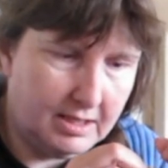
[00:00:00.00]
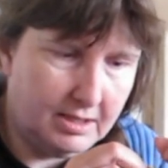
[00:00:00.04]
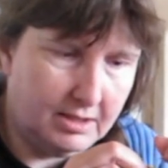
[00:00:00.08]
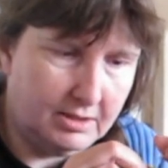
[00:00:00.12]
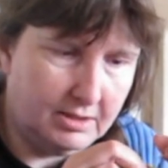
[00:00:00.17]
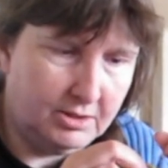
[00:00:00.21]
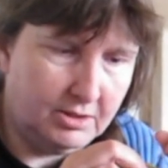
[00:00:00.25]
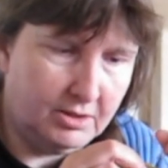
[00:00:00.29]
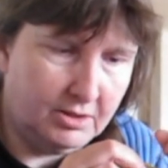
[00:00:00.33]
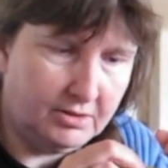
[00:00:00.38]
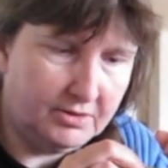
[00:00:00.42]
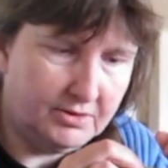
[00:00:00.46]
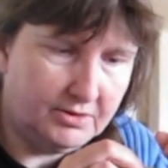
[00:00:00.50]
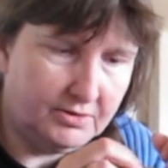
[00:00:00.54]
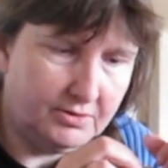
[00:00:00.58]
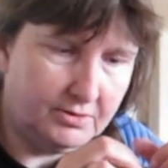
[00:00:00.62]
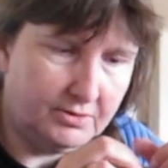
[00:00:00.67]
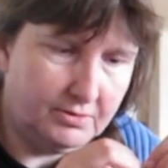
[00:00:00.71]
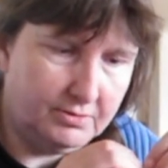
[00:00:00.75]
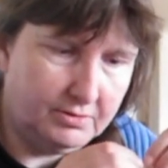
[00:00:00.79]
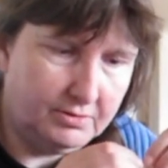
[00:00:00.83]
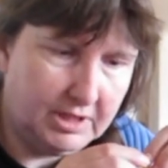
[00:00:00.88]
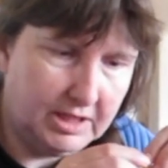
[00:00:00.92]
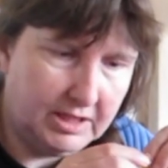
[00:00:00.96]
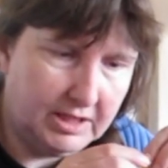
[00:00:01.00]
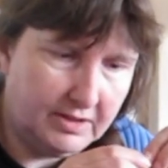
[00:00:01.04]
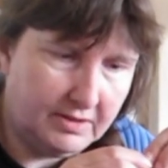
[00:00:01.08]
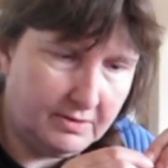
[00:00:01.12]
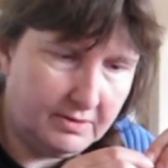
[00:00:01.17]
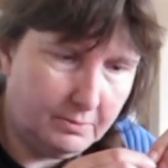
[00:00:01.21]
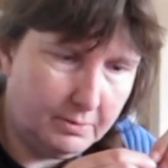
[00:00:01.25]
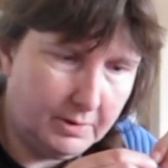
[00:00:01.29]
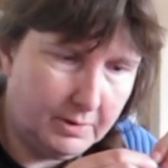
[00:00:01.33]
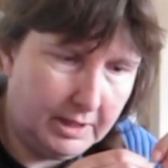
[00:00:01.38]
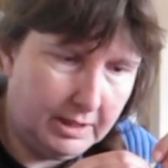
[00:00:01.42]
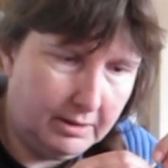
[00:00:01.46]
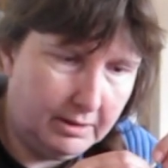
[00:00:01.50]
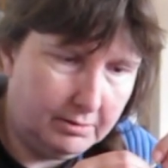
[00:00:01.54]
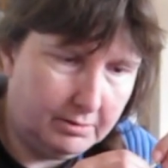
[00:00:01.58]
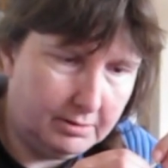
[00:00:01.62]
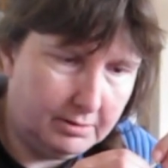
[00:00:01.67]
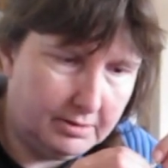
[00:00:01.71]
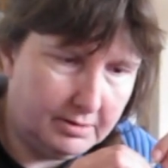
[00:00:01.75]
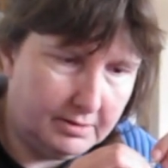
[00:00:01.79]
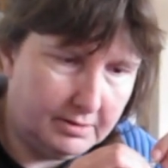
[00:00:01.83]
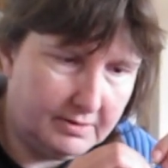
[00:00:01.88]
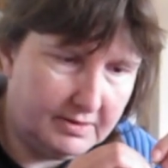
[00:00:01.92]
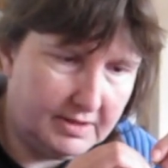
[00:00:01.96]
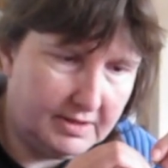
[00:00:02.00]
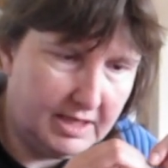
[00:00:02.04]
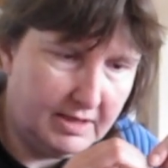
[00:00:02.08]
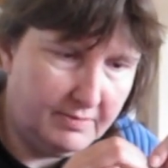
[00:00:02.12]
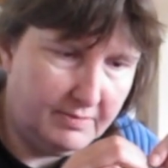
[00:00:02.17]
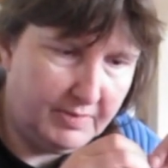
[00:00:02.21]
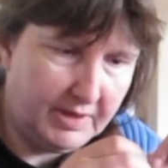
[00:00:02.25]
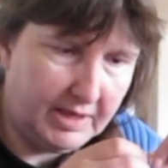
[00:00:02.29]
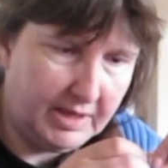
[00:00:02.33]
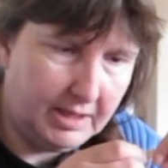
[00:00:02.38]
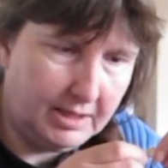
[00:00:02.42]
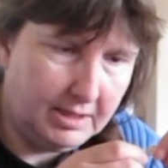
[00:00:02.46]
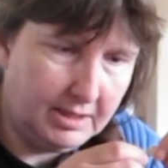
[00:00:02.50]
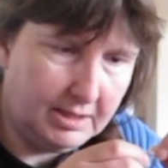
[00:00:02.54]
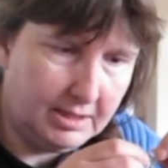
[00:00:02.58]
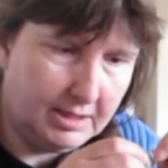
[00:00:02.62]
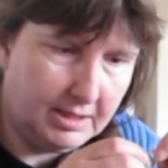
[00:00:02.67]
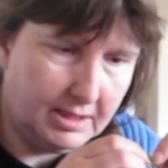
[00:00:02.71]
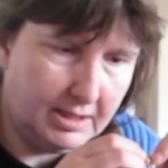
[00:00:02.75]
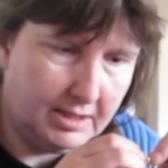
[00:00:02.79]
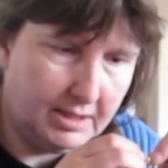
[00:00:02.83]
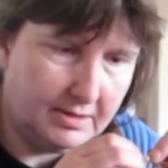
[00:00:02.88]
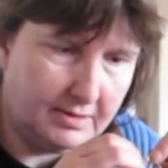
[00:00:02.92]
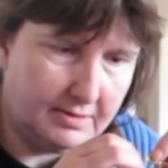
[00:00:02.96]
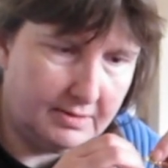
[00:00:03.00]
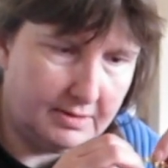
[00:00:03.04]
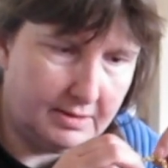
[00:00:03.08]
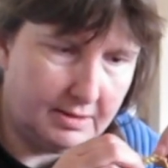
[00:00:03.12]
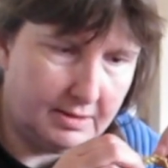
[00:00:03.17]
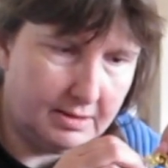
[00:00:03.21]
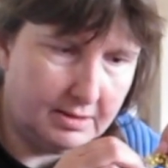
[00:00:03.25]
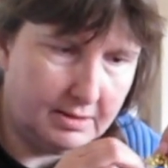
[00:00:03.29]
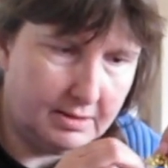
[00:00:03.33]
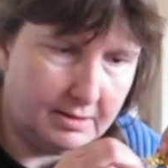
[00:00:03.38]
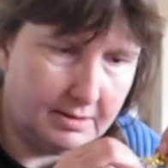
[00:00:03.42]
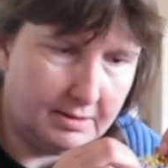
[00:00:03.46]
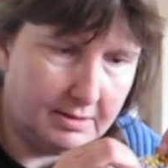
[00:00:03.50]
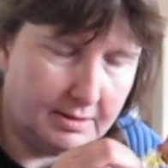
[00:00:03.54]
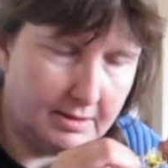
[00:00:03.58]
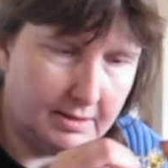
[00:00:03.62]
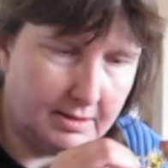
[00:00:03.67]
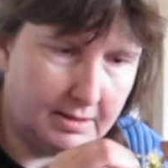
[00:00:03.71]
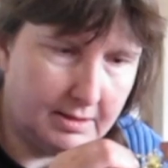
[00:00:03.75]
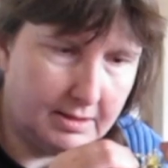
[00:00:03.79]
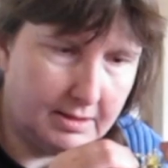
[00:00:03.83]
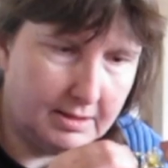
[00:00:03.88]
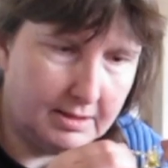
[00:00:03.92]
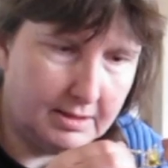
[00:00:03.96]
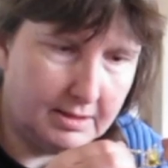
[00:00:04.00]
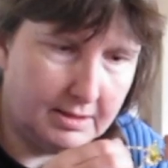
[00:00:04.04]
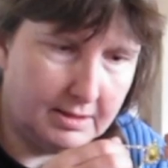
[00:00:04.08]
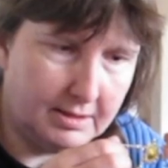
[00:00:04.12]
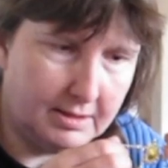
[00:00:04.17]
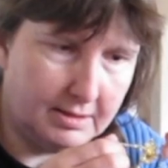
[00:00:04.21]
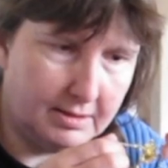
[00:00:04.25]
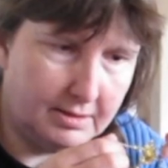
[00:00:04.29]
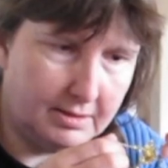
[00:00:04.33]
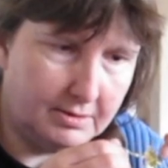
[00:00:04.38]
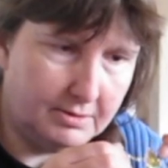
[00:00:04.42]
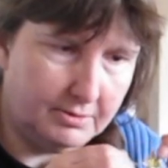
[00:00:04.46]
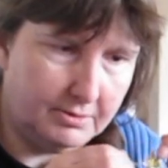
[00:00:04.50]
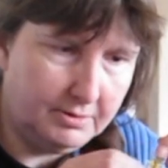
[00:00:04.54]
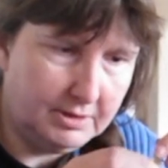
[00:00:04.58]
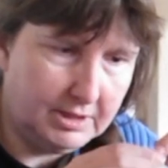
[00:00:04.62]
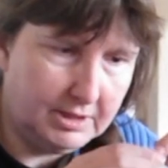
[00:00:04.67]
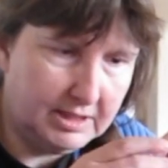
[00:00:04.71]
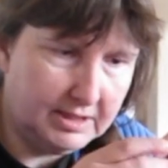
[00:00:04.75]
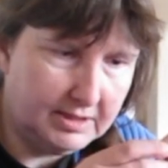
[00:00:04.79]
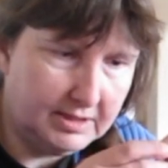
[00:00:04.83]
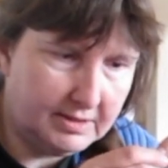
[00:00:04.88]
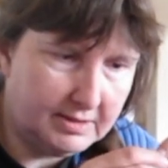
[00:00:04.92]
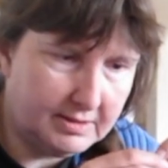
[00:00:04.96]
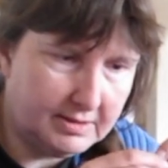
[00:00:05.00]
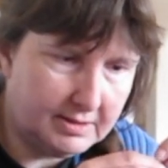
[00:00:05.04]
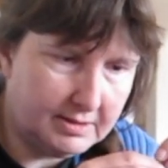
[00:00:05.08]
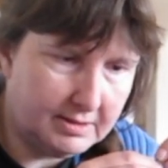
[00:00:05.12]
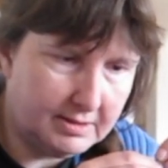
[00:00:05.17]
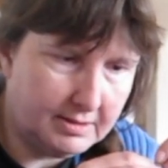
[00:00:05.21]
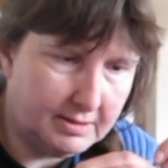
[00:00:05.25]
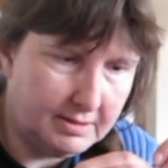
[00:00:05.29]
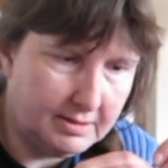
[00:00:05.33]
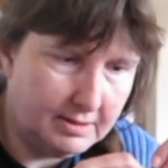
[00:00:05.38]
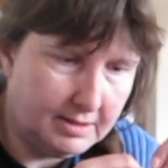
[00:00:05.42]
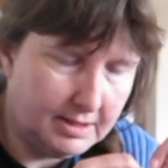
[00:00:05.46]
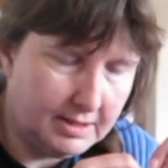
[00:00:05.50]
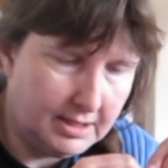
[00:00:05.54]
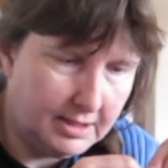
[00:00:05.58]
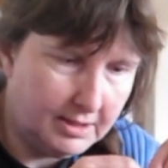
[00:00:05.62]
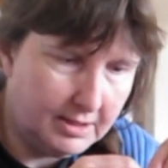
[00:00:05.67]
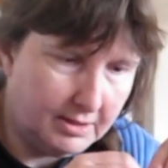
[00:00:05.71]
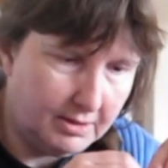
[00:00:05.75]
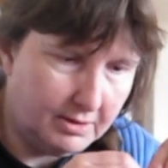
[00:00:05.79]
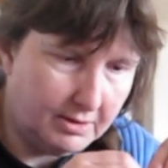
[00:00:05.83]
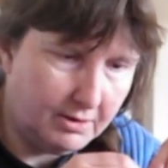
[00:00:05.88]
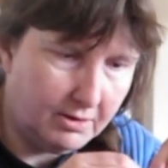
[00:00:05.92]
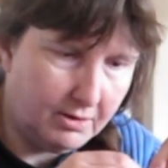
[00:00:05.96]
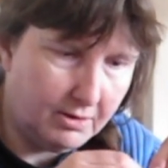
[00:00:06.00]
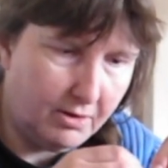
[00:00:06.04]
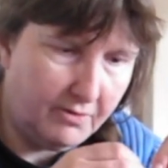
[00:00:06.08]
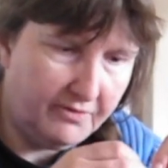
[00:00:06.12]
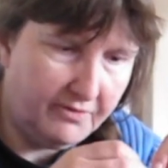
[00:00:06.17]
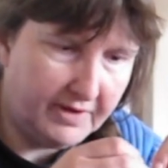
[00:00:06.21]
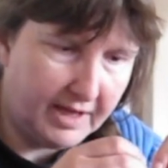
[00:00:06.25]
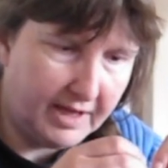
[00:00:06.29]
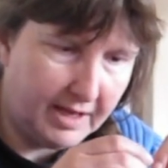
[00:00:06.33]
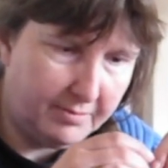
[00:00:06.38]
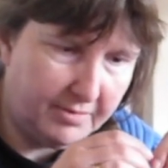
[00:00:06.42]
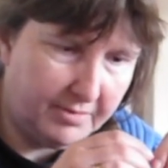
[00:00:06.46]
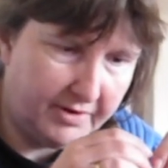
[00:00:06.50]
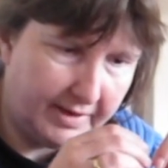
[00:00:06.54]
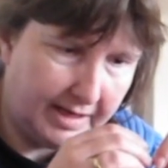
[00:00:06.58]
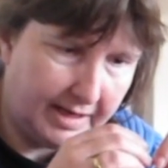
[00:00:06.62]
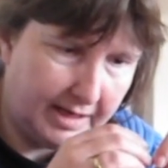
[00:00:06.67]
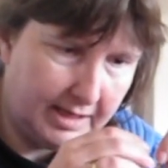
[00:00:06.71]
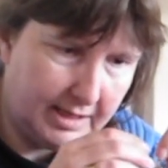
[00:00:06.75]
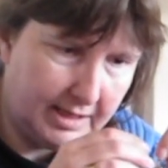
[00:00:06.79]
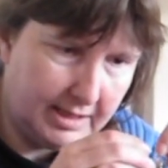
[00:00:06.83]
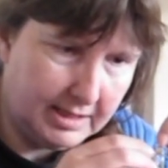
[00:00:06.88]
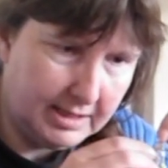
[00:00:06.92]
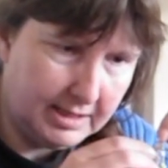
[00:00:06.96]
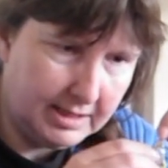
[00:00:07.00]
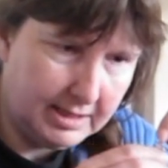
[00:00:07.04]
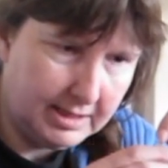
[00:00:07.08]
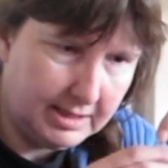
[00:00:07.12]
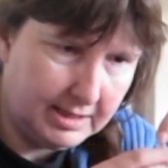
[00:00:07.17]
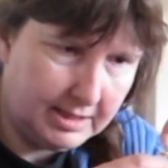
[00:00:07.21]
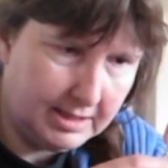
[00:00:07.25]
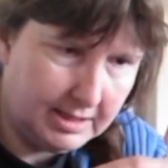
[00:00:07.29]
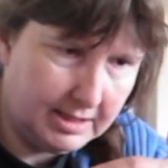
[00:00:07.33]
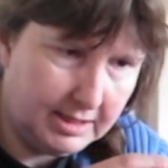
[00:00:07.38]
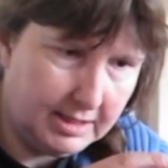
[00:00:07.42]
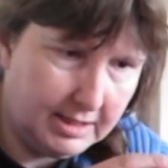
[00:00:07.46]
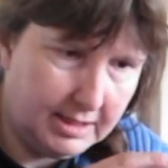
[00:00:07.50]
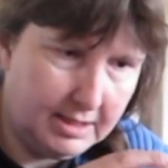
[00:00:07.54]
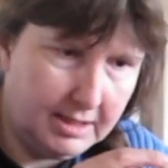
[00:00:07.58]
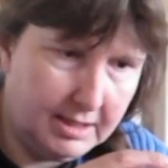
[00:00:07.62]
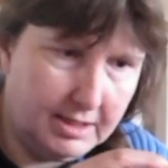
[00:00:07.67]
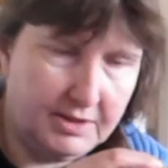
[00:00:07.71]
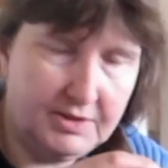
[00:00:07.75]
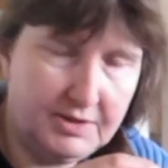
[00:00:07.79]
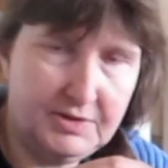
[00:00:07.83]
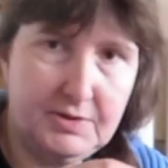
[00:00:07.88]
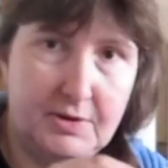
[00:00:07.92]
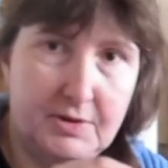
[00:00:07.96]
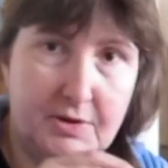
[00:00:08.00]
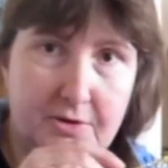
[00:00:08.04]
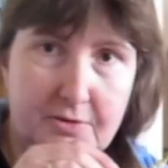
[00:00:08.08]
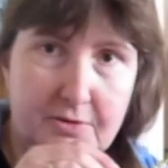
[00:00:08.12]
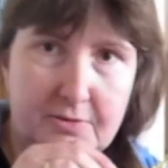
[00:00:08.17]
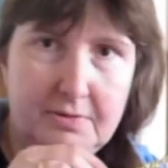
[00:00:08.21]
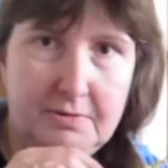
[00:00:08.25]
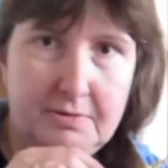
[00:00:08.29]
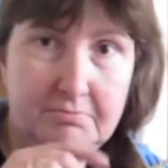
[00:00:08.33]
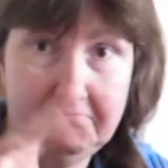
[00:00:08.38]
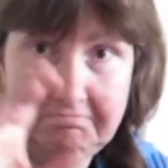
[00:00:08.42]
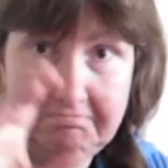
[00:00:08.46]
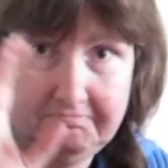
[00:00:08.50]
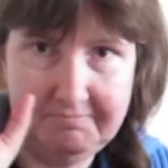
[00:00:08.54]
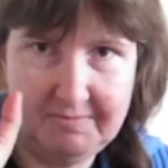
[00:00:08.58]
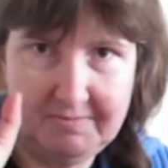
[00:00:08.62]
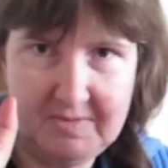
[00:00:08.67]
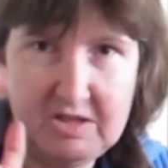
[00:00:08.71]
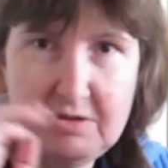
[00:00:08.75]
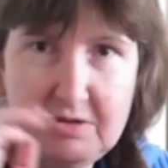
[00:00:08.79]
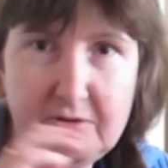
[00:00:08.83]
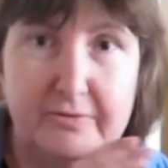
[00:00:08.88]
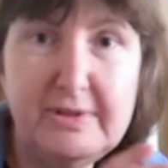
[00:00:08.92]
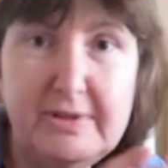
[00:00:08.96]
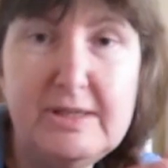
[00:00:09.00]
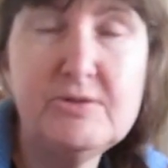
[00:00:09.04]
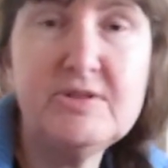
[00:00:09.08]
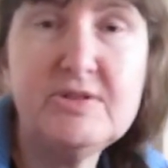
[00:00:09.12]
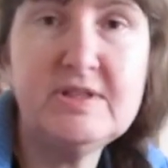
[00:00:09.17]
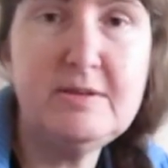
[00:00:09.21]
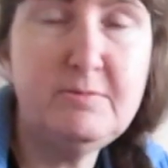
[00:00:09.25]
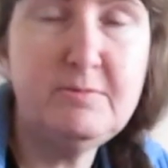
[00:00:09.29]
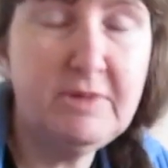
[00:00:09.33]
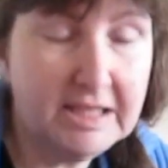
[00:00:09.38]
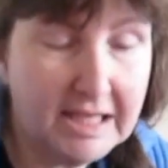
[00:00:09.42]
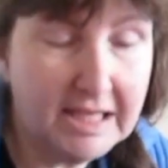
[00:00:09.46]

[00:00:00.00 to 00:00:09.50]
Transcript: not do this while taping and do this off camera. So you will see me